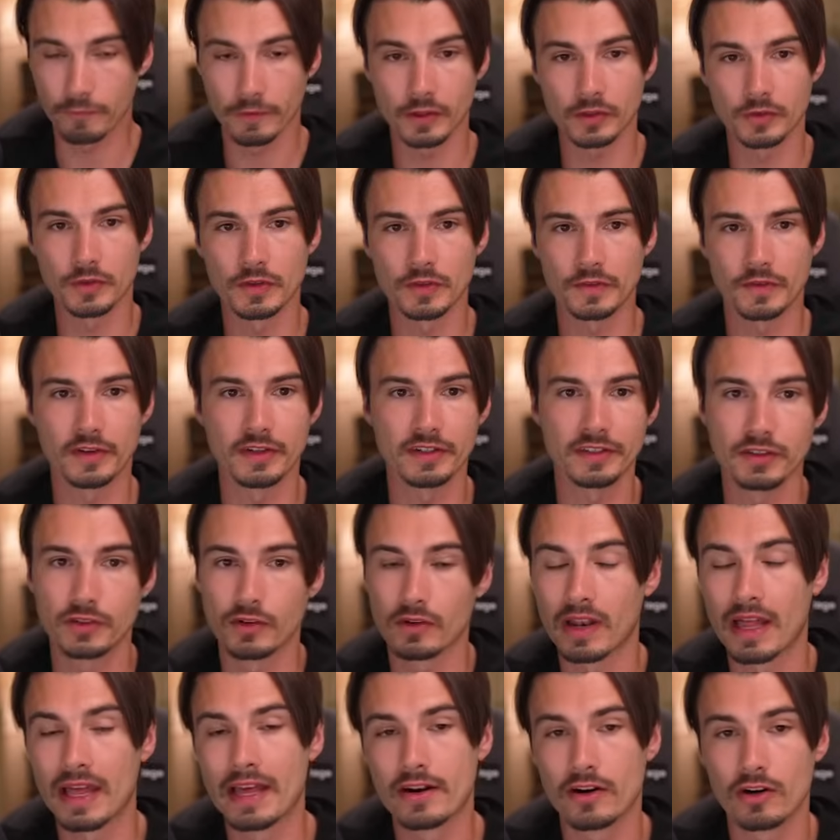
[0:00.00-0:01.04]
first things first,
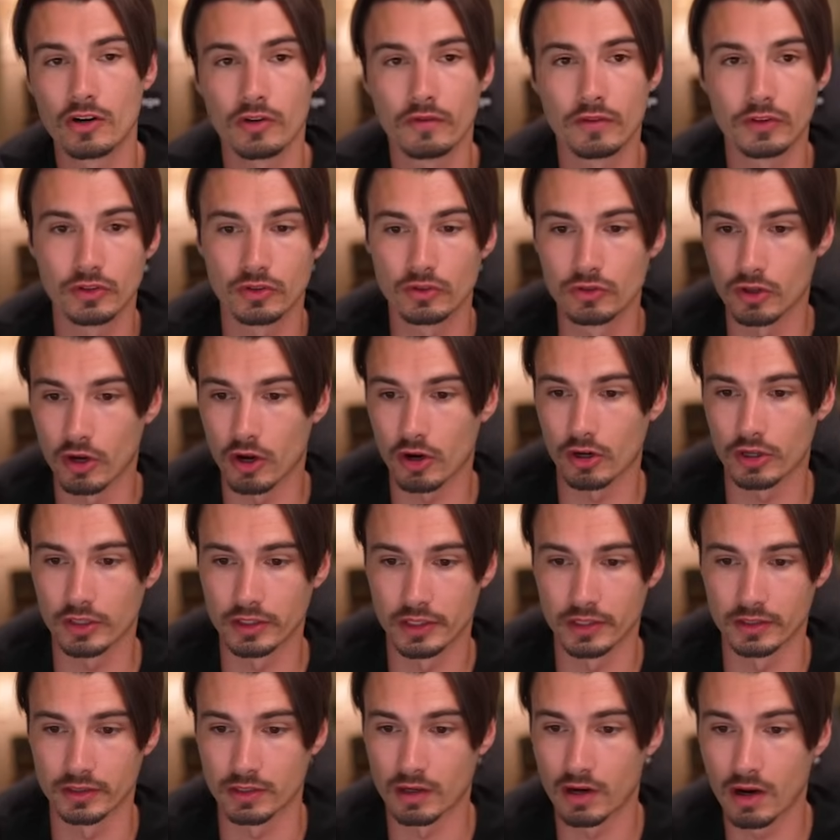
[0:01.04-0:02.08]
you'll head on over to
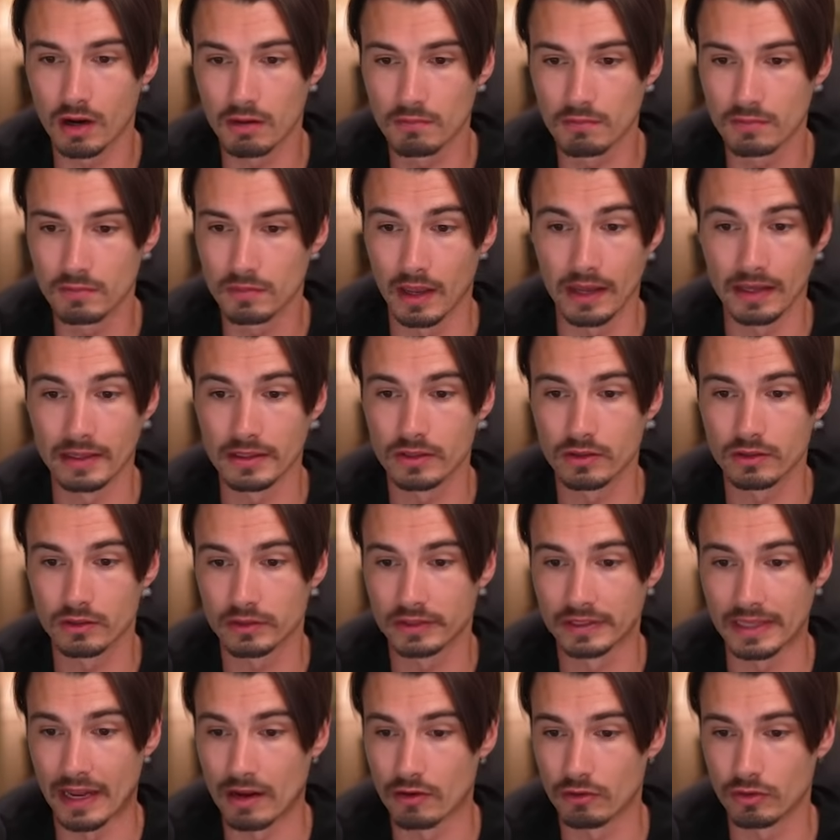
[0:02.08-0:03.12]
docker.com and you'll
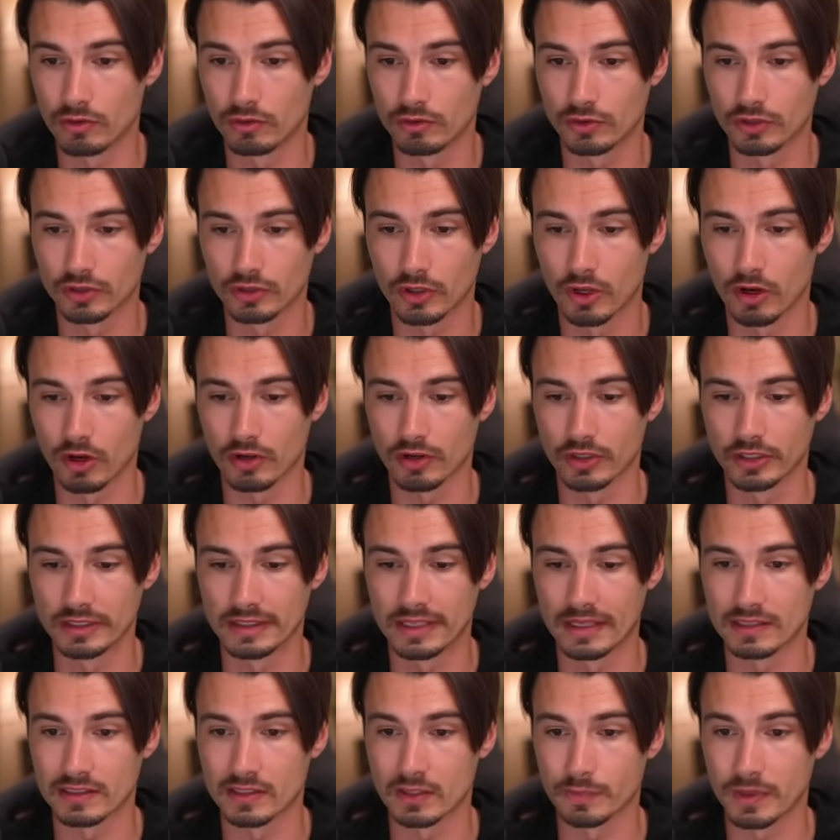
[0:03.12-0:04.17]
download Docker
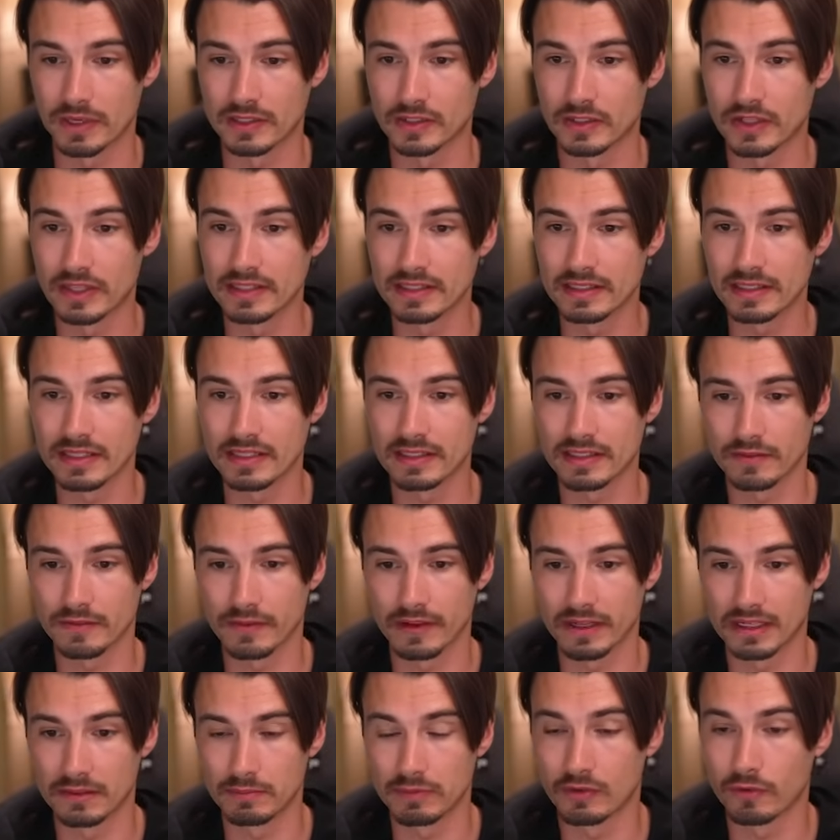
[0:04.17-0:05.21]
Desktop. As you can see, it's
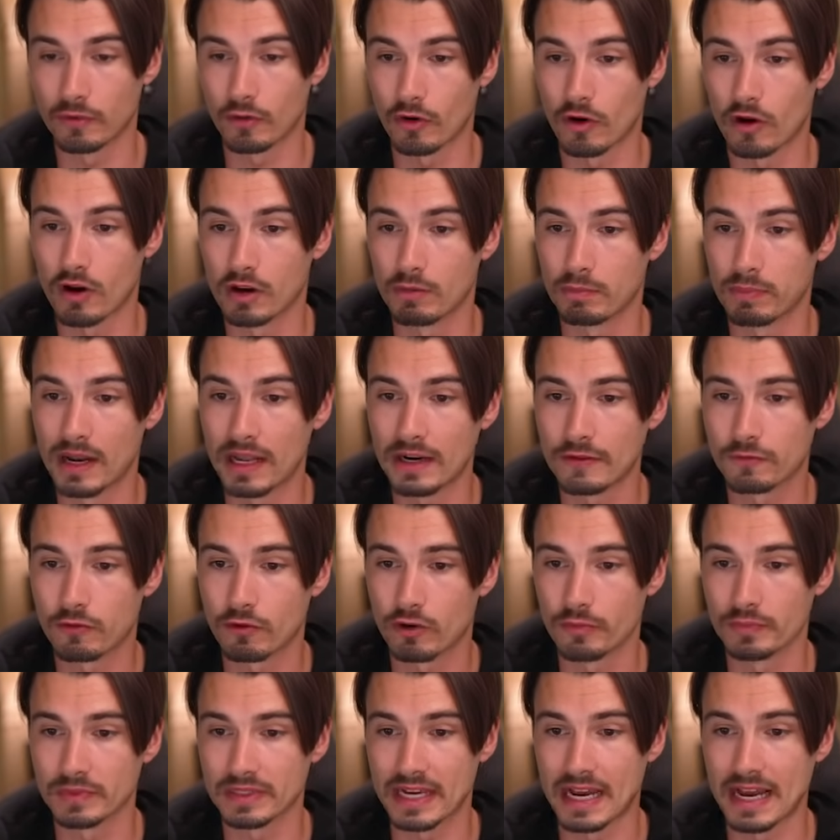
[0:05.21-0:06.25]
available for all
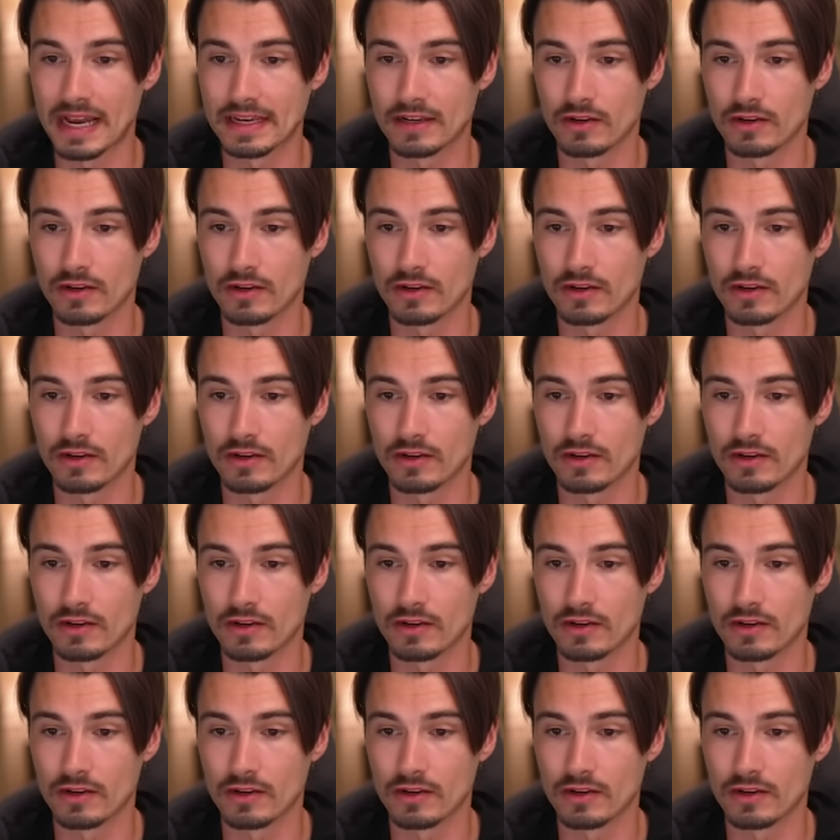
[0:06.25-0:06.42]
platforms. I